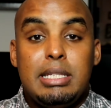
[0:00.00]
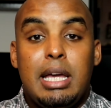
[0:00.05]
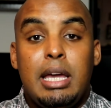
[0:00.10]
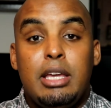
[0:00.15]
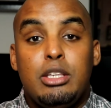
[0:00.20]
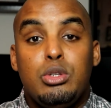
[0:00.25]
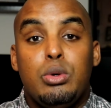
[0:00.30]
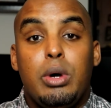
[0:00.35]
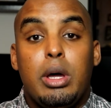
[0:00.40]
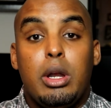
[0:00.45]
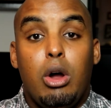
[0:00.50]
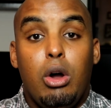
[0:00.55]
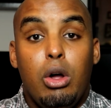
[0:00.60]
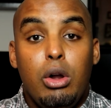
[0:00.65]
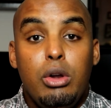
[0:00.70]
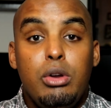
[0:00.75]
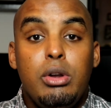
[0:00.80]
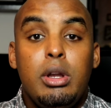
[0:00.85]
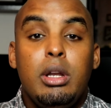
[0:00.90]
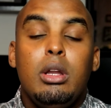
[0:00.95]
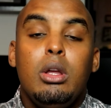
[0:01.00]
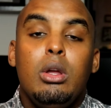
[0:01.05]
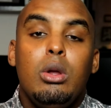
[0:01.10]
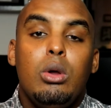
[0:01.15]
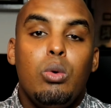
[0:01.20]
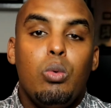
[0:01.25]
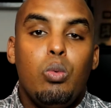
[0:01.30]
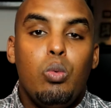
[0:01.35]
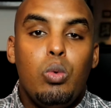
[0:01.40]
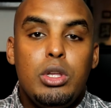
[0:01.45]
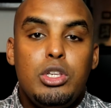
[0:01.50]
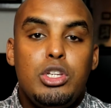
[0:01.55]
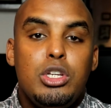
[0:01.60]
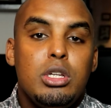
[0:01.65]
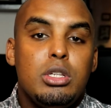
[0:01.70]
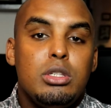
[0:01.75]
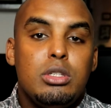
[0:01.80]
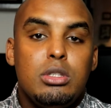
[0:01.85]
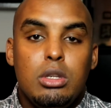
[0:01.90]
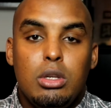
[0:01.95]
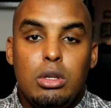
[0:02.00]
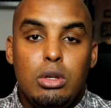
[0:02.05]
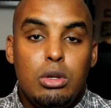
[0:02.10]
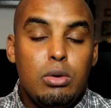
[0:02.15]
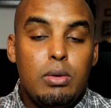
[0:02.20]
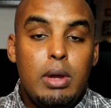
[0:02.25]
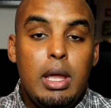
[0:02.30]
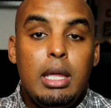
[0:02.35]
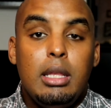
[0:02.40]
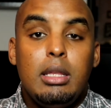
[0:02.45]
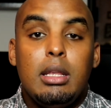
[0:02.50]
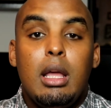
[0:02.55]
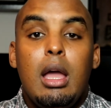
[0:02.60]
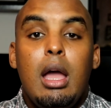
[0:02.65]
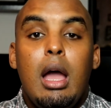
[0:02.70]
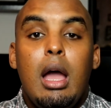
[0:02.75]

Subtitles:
ISO at 100, which is great.